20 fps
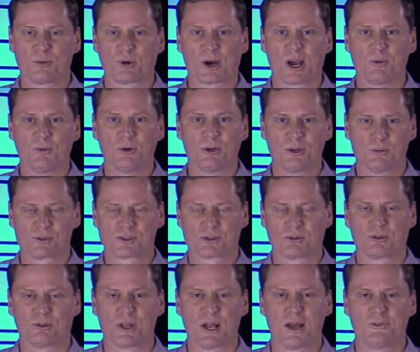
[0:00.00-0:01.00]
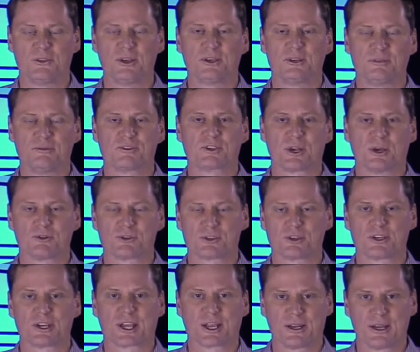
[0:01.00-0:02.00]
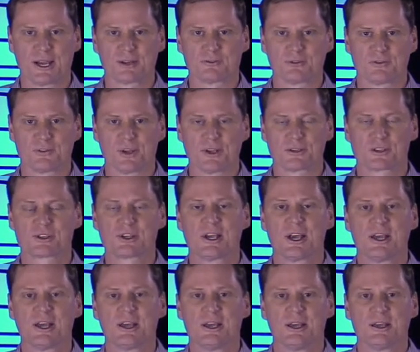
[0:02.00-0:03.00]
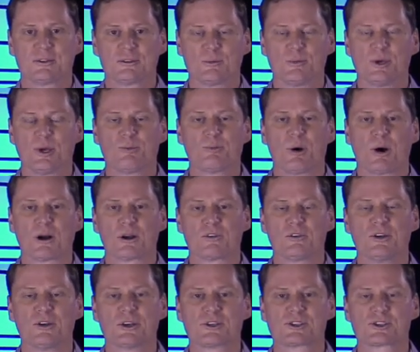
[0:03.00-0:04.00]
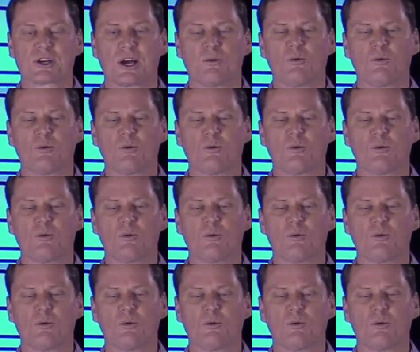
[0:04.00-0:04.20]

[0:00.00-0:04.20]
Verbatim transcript: Brownwood. I'm so glad that you've chosen to connect with us to be a part of this.